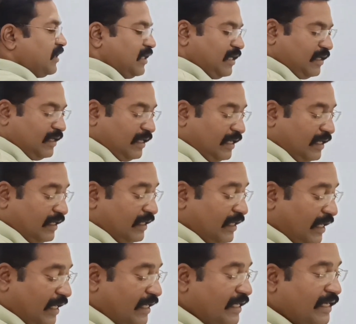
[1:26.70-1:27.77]
the
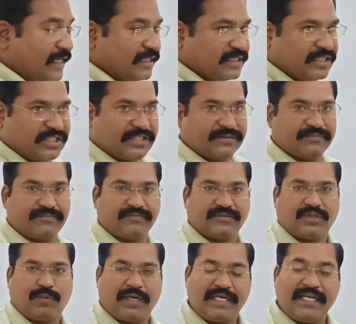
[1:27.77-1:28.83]
Indians.
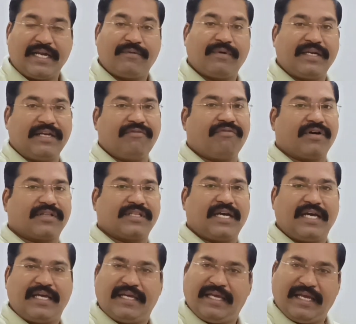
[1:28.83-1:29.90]
Only and only for
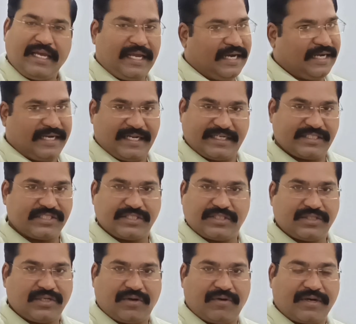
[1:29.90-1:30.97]
the Indians.
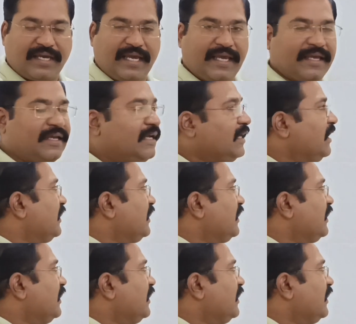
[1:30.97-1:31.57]
Okay.